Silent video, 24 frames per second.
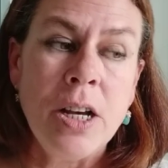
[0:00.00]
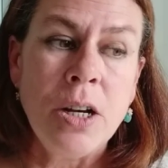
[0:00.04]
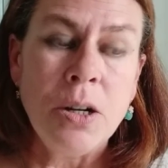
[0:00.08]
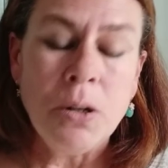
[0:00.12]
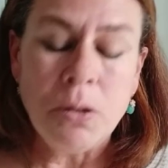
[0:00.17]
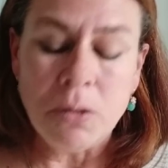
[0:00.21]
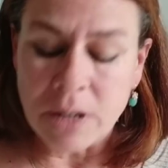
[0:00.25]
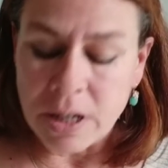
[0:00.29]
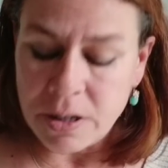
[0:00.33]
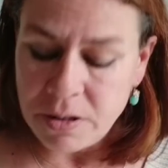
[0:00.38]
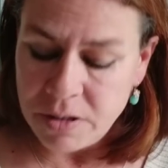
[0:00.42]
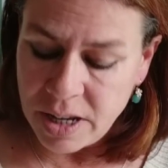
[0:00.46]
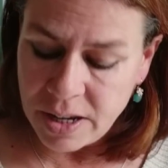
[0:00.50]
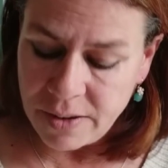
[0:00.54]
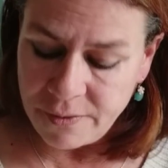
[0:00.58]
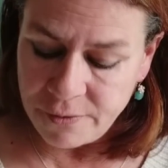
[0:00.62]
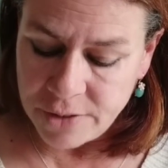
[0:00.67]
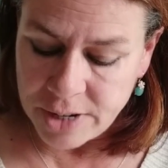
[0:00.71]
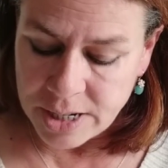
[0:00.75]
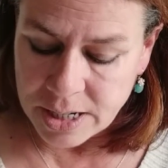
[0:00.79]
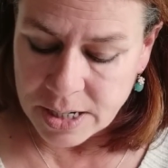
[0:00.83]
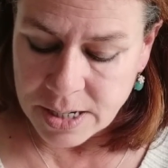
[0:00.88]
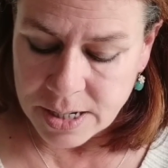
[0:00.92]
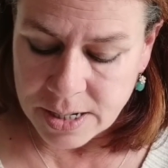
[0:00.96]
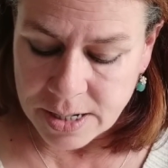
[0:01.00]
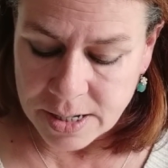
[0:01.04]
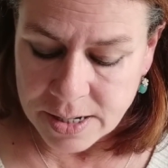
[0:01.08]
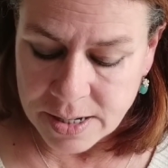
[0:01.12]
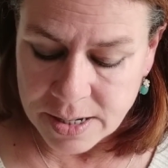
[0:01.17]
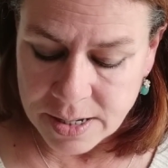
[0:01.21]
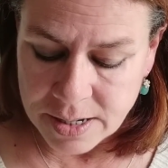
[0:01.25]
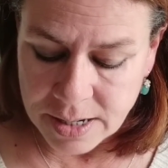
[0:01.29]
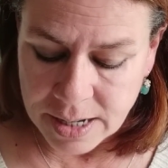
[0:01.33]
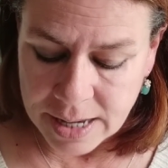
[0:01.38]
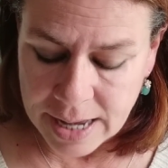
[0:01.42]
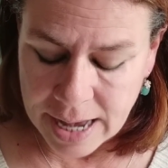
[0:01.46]
Although the
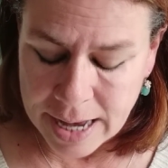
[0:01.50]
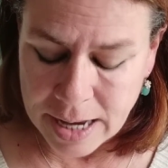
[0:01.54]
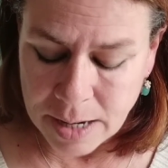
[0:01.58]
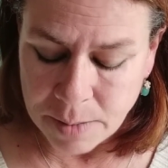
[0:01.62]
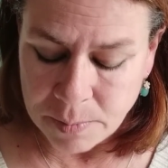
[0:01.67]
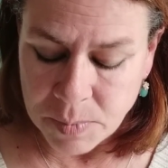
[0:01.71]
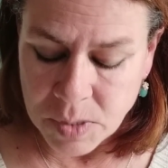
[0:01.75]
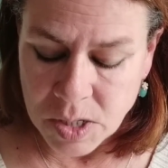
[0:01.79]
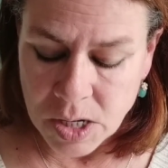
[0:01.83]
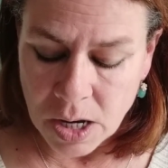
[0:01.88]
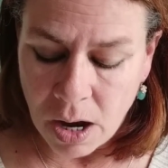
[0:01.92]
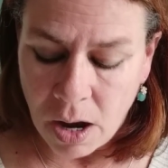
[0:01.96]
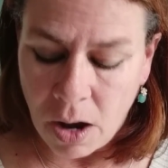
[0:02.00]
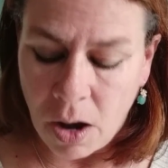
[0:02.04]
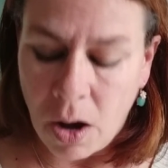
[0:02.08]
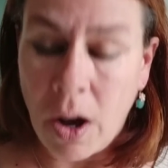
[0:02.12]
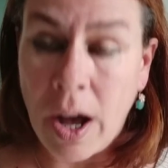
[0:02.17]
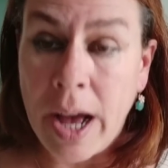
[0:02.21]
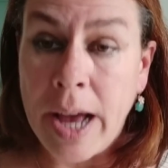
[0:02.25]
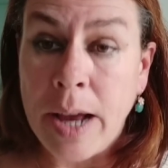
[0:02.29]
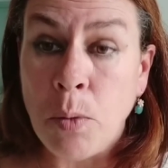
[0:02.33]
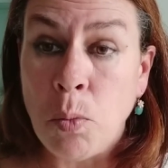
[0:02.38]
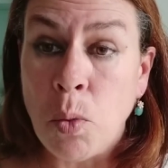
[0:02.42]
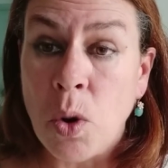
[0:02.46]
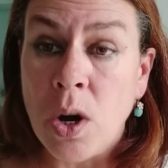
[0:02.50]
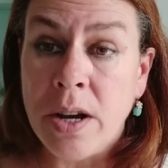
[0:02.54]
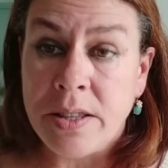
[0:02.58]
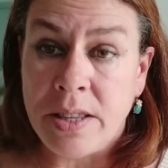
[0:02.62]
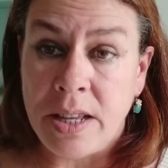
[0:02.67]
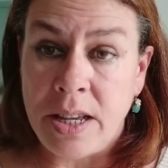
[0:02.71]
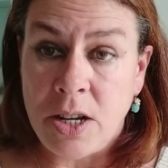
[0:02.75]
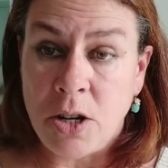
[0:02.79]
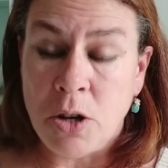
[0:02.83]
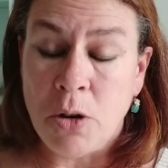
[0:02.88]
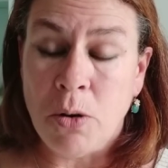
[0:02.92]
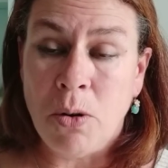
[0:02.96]
Invictus Games are a
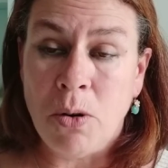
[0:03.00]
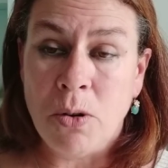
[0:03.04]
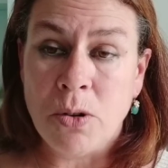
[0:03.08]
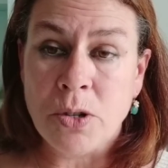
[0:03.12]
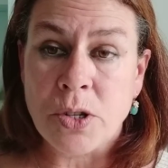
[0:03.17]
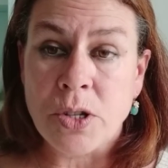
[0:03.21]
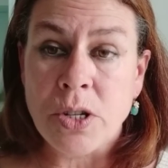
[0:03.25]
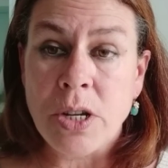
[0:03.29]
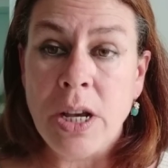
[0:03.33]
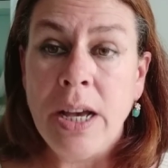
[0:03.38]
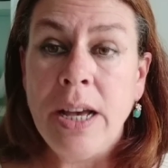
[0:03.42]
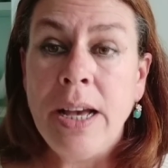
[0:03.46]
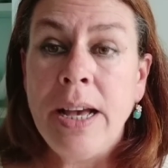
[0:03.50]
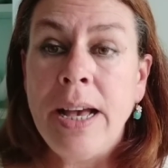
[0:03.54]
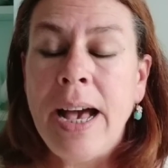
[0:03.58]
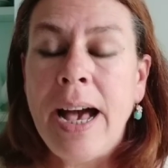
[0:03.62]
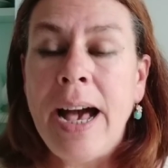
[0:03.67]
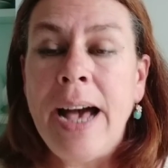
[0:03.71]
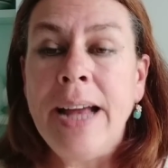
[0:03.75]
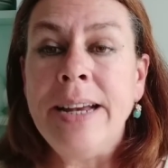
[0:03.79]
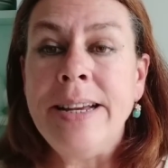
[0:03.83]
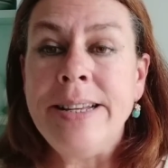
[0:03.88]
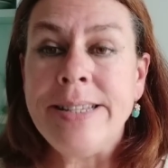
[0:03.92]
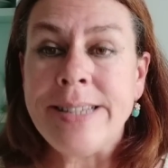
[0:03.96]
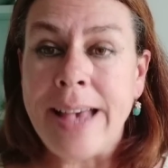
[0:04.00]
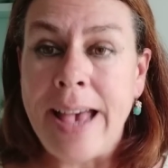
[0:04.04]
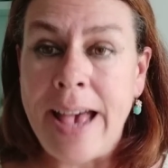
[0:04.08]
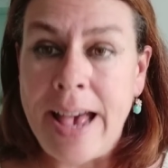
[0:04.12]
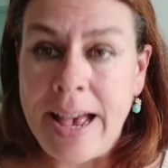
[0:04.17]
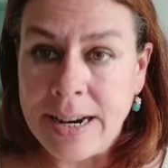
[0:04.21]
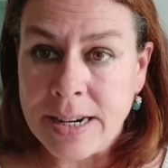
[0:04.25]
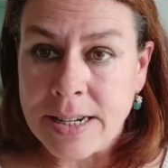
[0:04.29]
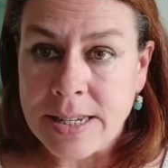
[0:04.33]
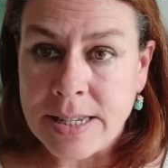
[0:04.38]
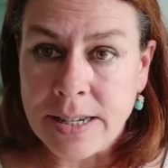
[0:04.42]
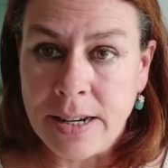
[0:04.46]
worthy cause, and it's
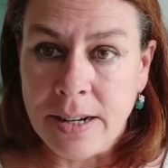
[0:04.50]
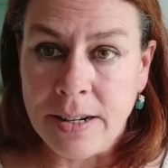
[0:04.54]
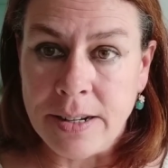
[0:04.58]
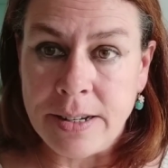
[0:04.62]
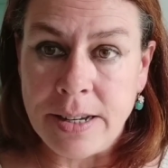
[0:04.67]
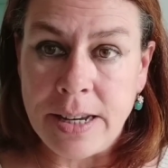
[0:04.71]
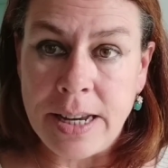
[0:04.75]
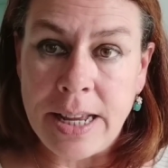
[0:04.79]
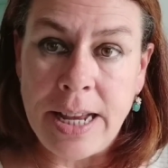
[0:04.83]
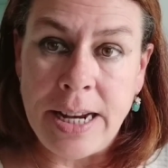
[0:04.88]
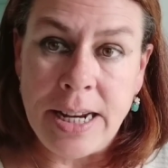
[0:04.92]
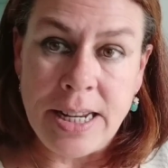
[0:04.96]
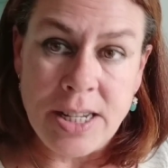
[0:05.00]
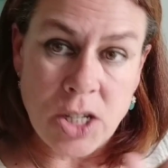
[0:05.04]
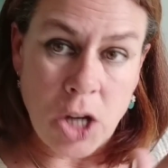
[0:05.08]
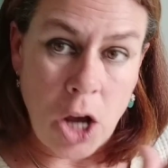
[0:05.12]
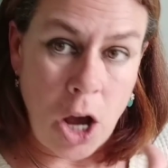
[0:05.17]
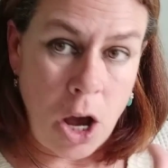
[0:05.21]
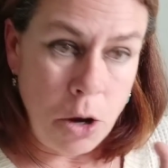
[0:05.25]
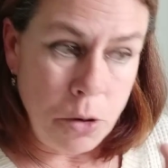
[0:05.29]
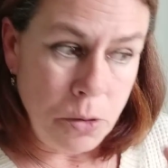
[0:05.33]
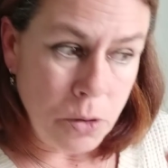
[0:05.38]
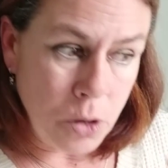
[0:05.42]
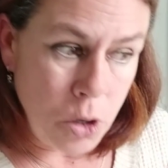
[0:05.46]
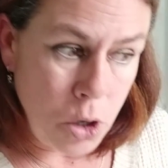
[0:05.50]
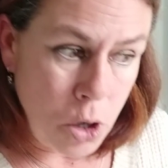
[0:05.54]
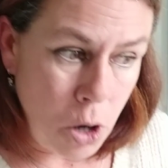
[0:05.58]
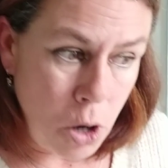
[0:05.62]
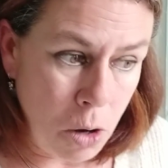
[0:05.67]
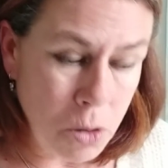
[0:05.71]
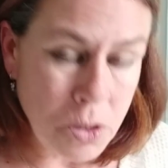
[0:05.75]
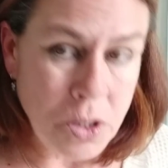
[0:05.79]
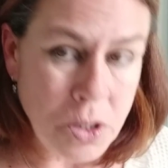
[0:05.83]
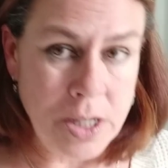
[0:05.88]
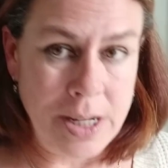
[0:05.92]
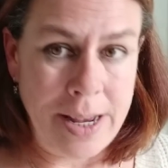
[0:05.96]
excellent in its own
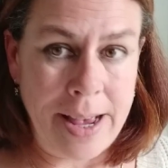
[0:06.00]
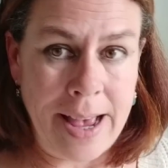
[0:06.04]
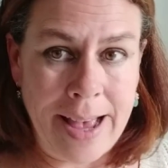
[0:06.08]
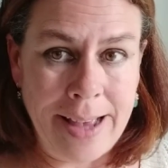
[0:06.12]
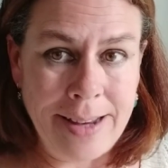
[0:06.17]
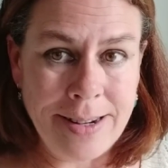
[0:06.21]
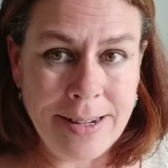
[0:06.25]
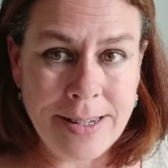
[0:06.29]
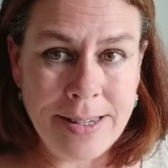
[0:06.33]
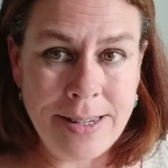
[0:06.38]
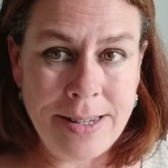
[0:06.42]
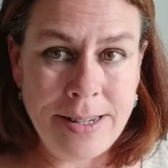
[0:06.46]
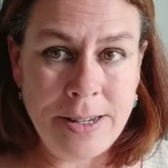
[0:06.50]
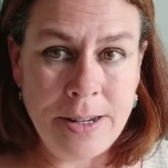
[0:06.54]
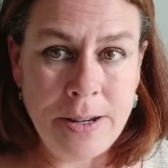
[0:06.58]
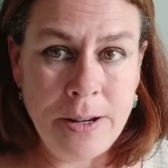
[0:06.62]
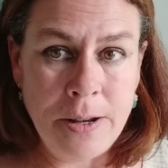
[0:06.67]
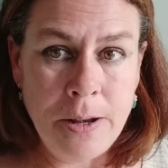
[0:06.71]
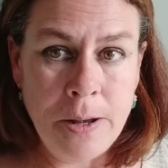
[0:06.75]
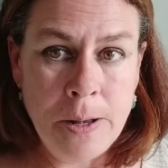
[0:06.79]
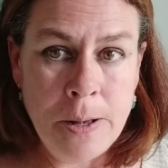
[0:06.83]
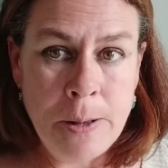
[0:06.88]
context,